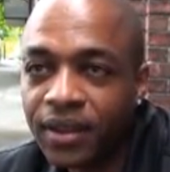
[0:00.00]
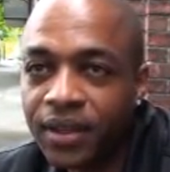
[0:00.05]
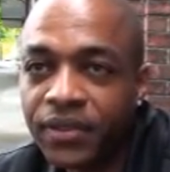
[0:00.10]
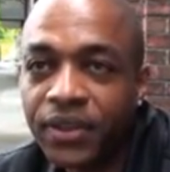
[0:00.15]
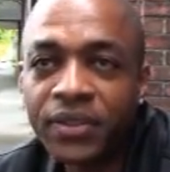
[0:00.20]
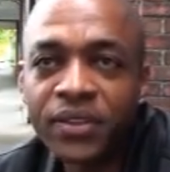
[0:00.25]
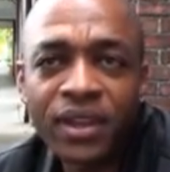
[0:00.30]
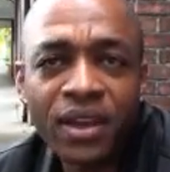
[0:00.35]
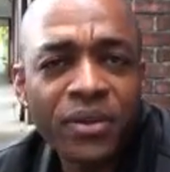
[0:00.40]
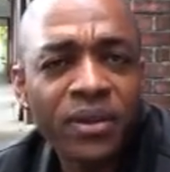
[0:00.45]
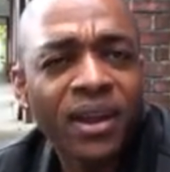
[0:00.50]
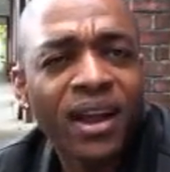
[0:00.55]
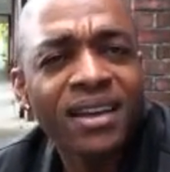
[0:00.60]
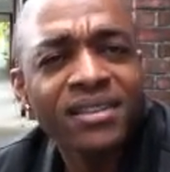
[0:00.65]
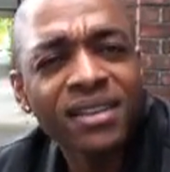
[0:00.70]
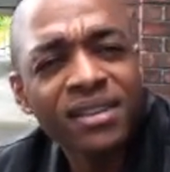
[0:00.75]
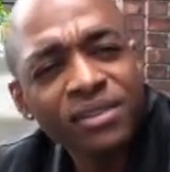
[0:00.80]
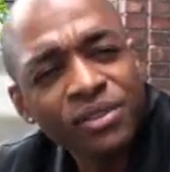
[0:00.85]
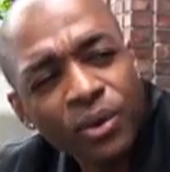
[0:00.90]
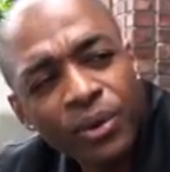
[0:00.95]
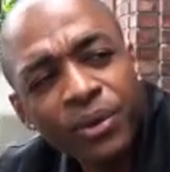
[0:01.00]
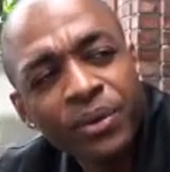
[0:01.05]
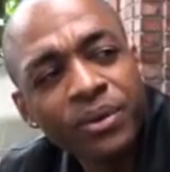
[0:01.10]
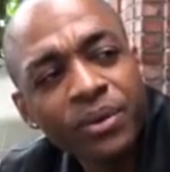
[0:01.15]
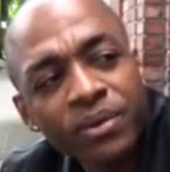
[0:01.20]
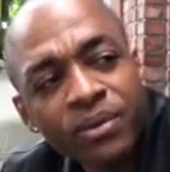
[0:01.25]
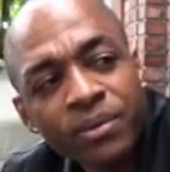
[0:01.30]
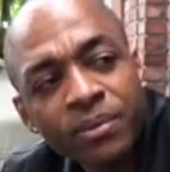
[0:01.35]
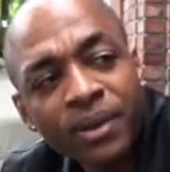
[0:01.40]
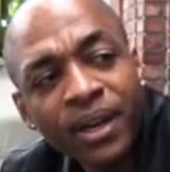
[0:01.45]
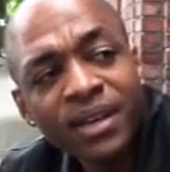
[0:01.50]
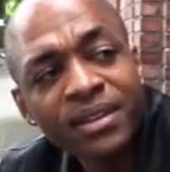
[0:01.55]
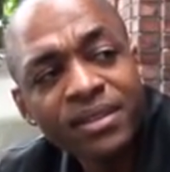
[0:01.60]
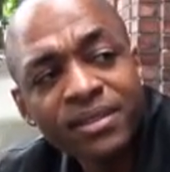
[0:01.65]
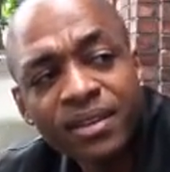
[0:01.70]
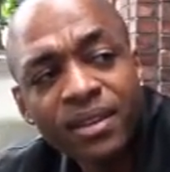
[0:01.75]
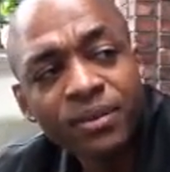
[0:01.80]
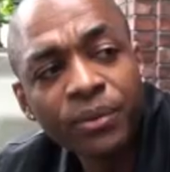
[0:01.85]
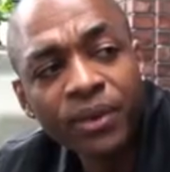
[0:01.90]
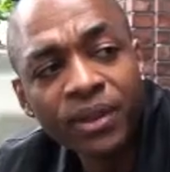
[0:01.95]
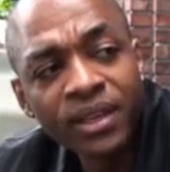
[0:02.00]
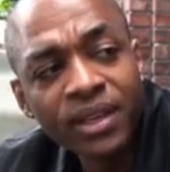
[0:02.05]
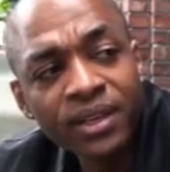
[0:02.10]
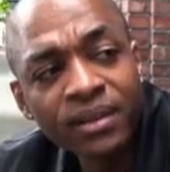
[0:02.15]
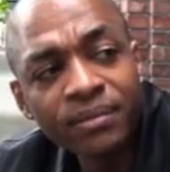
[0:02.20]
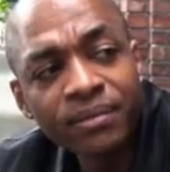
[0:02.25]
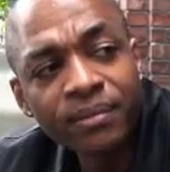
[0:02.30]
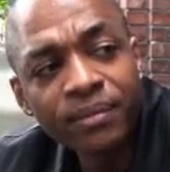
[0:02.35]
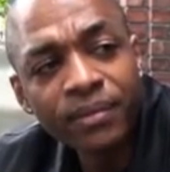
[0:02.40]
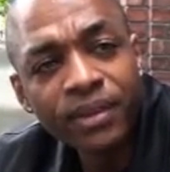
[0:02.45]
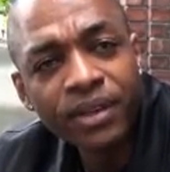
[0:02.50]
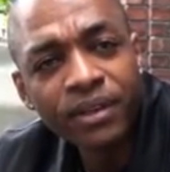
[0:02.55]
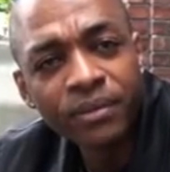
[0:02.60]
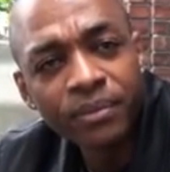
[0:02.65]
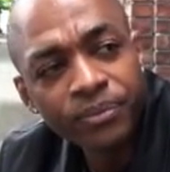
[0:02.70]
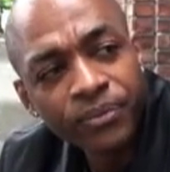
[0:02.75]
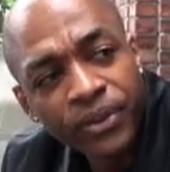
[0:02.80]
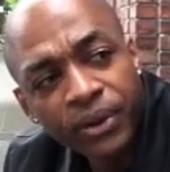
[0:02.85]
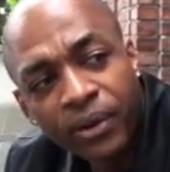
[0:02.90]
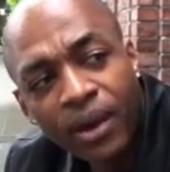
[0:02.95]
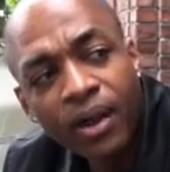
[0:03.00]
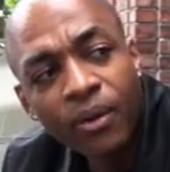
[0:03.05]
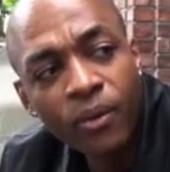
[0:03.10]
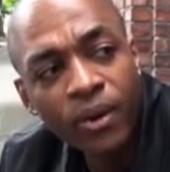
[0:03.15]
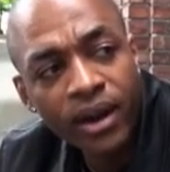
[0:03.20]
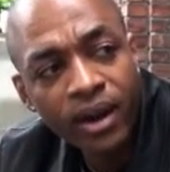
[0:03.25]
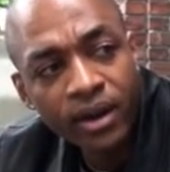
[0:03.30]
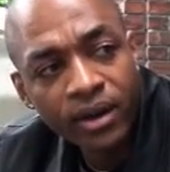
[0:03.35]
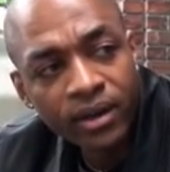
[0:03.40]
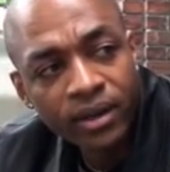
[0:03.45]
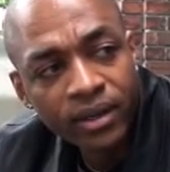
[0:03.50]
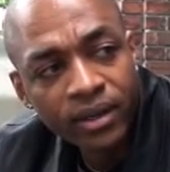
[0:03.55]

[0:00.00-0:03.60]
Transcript: And then the other guys, I sort of knew them, but I just couldn't figure out where.